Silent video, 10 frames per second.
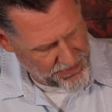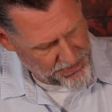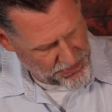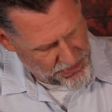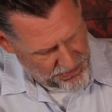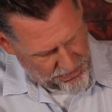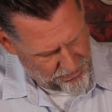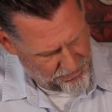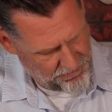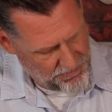but it's,
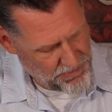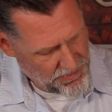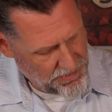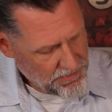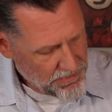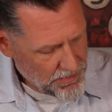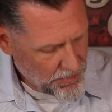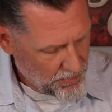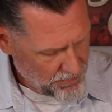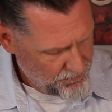
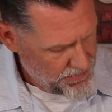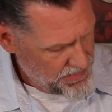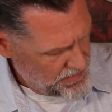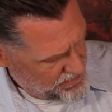oh man,